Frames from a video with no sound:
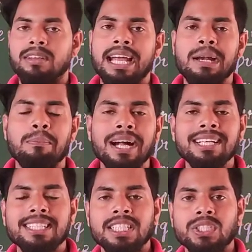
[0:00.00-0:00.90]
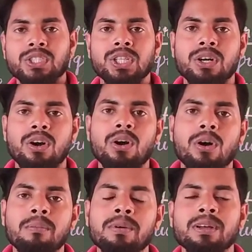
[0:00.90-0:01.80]
advantages
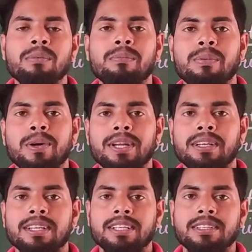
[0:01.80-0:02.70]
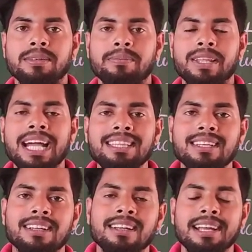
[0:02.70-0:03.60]
of foreign trade,
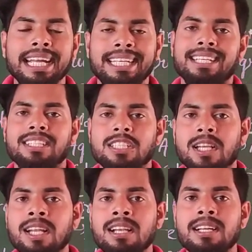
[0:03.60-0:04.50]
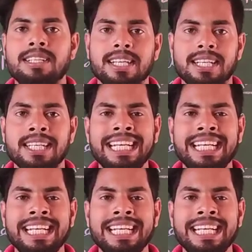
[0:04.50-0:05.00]
either international trade.